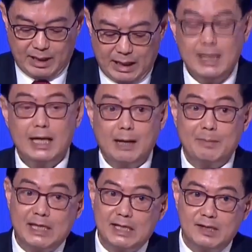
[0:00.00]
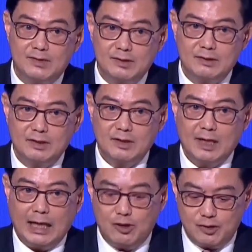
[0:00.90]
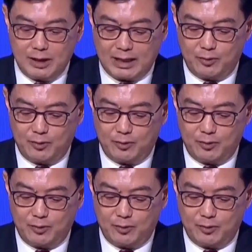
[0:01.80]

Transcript: In the coming years, Asia can